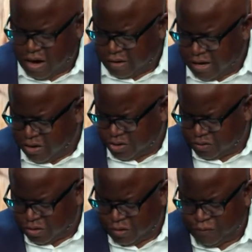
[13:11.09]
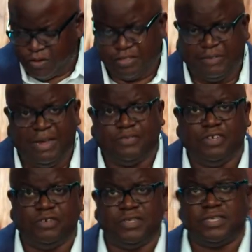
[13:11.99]
our cares on the Lord? The first thing we have to
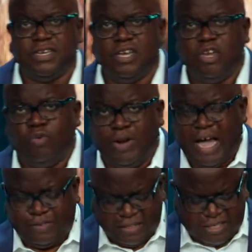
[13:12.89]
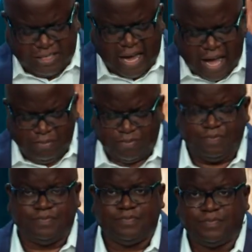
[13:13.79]
do is we have to stop
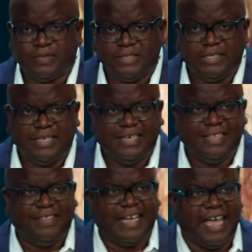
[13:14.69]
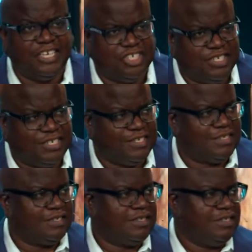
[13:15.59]
the
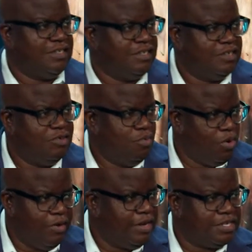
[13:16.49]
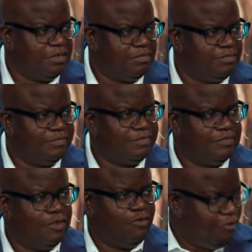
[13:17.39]
anxious, worrisome,
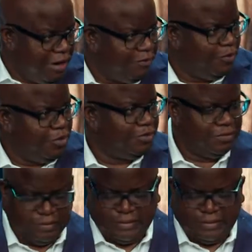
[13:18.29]
fretful